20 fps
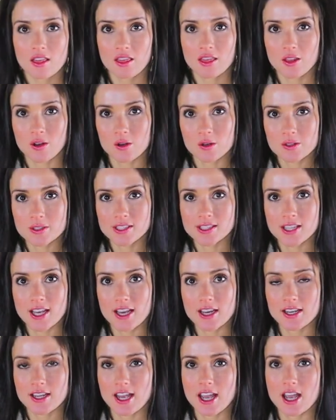The whole
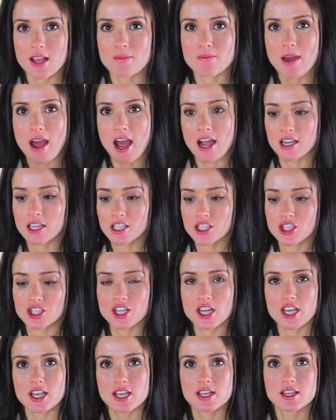set came
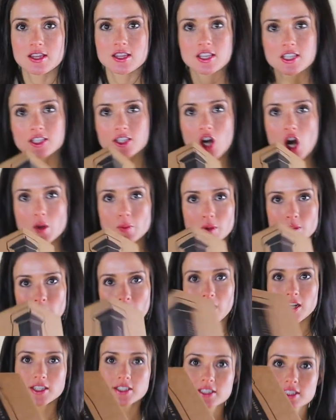packaged in this cardboard
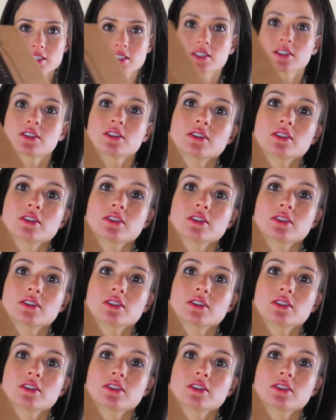box.